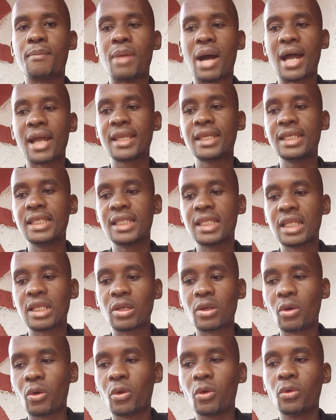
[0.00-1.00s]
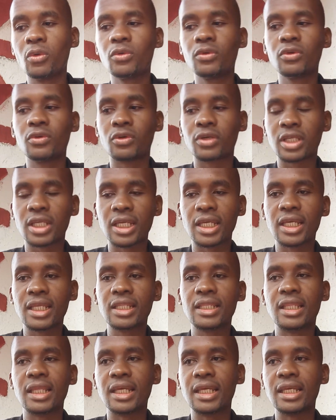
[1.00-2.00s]
buy in a loan,
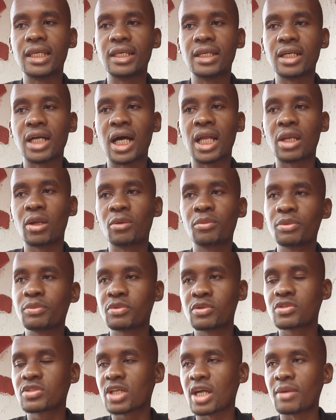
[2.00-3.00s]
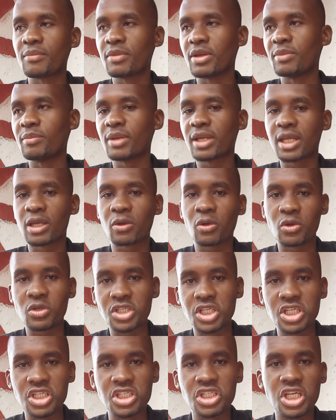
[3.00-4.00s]
okay, they allow people to come and make a
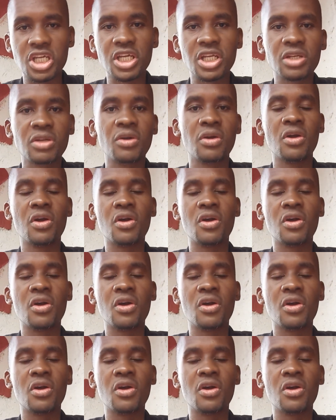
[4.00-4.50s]
quotation,